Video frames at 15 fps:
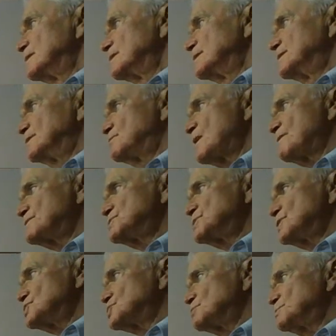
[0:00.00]
The
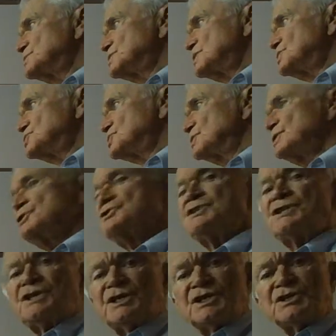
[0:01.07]
gravitational potential
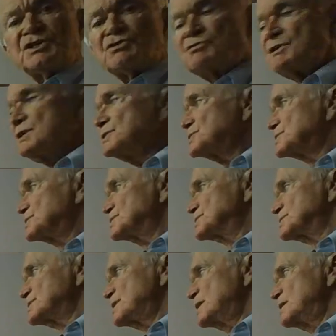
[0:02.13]
energy increase
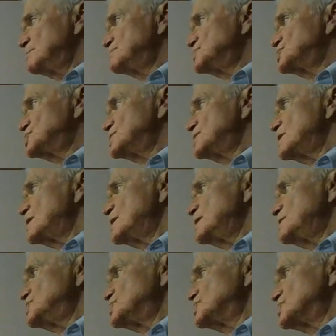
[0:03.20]
is
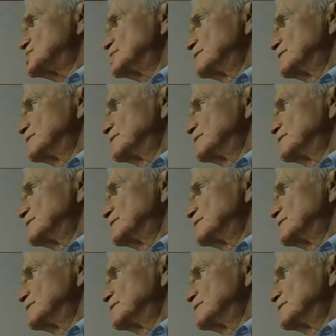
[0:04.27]
mgh,